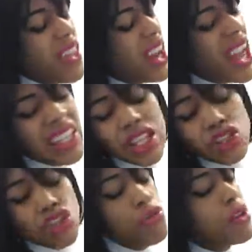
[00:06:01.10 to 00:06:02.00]
that I
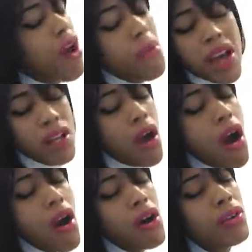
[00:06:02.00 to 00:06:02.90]
can't do it on my
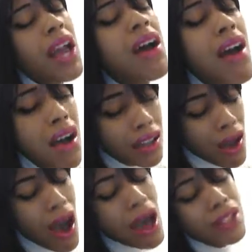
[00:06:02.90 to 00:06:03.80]
own.
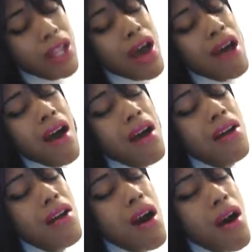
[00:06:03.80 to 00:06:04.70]
Oh
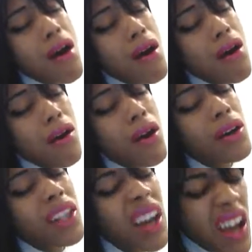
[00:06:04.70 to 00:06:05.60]

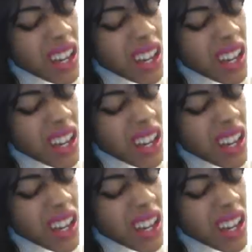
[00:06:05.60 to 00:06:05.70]
Lord,